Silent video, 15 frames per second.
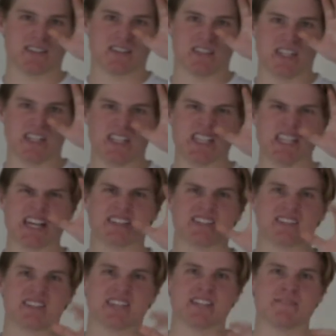the
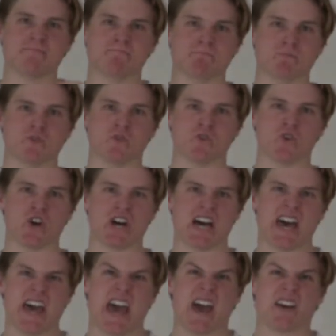lusty Moor
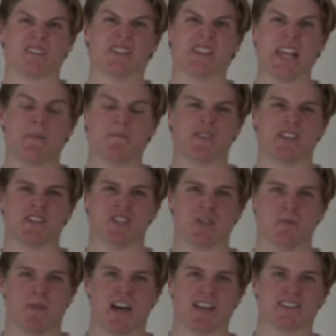hath leapt into
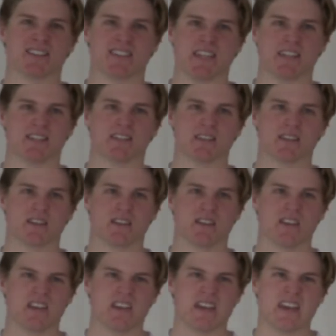my seat,
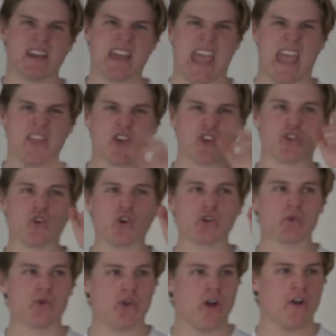and the thought
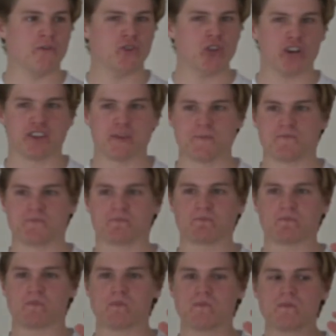whereof
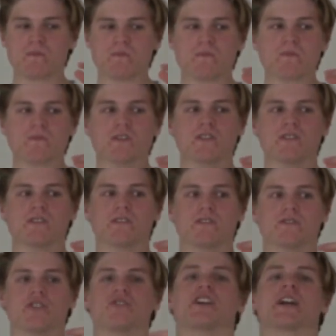
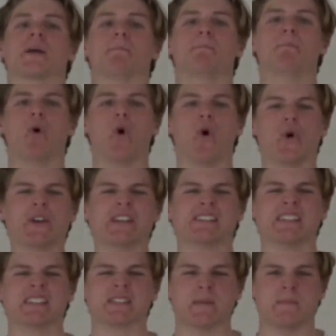doth like a
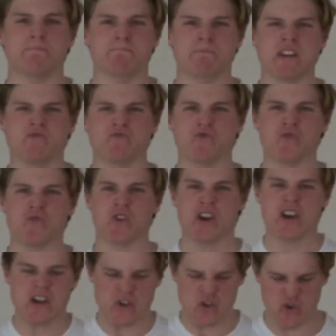poisonous mineral
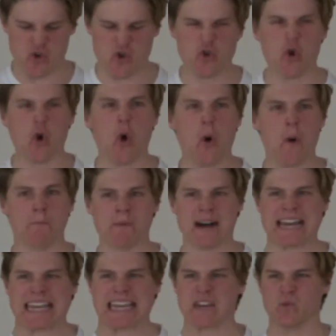gnaw my
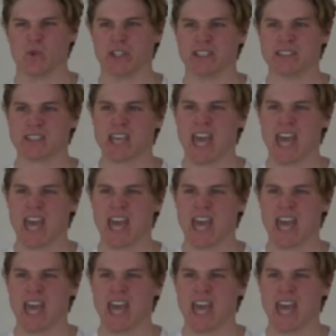inwards,